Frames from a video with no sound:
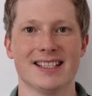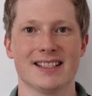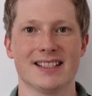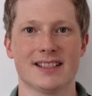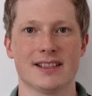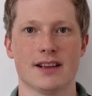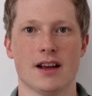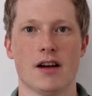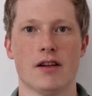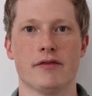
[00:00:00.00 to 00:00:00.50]

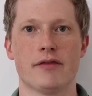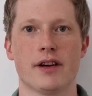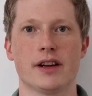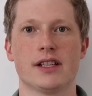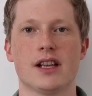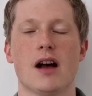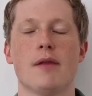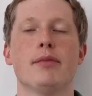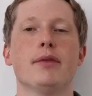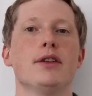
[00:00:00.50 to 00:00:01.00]
So for
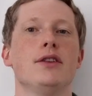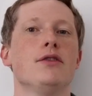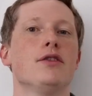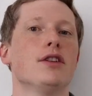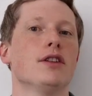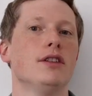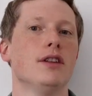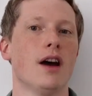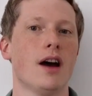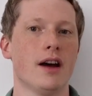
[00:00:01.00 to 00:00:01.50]
example, you
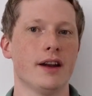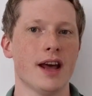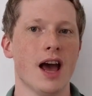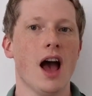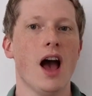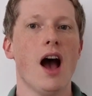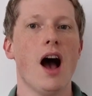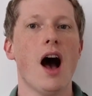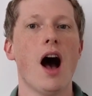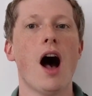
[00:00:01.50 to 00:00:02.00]
could learn,
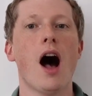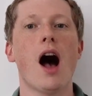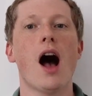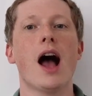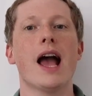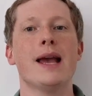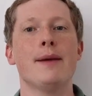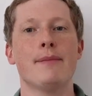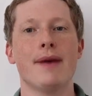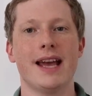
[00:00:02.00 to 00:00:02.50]

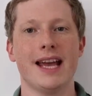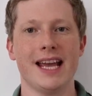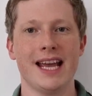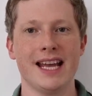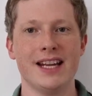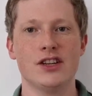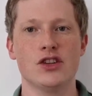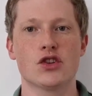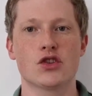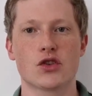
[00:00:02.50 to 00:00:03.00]
I'm
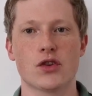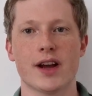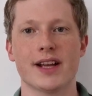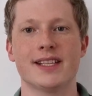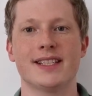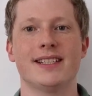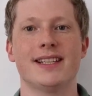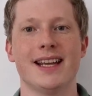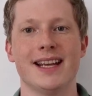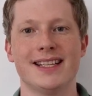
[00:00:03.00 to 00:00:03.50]

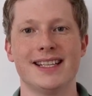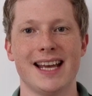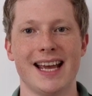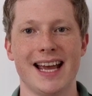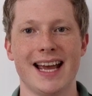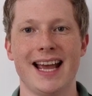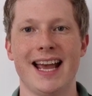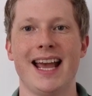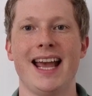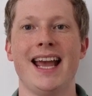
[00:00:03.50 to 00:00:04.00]
interested
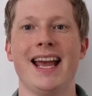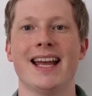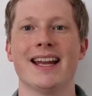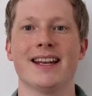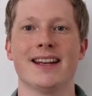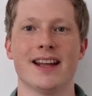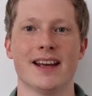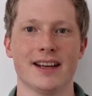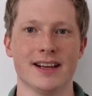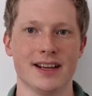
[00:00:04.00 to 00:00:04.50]

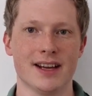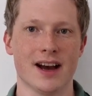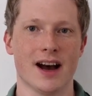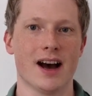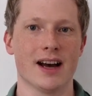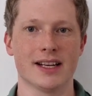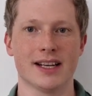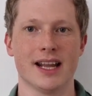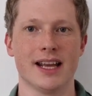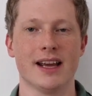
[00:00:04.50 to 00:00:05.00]
in
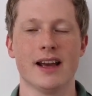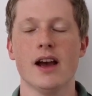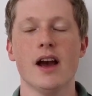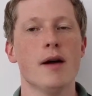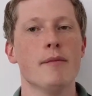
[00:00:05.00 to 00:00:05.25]
gardening.